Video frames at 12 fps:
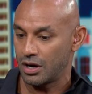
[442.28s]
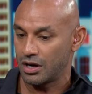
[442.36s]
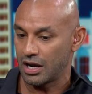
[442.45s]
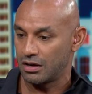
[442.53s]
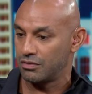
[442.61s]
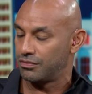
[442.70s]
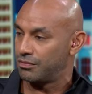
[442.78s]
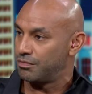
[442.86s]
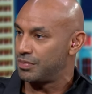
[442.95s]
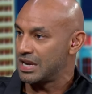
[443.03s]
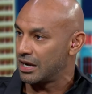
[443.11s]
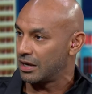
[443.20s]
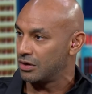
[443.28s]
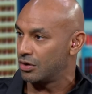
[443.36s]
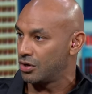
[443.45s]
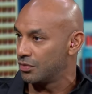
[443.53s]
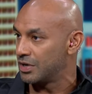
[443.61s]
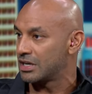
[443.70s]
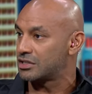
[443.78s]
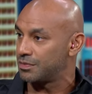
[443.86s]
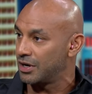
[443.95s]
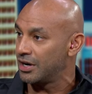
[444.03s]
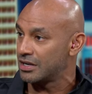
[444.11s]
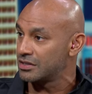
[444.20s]
kind of being and your human
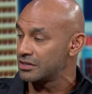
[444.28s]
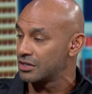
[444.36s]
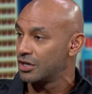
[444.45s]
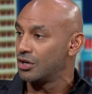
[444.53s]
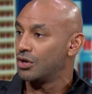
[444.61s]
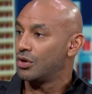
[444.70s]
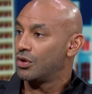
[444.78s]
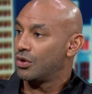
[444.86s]
experience. Mm.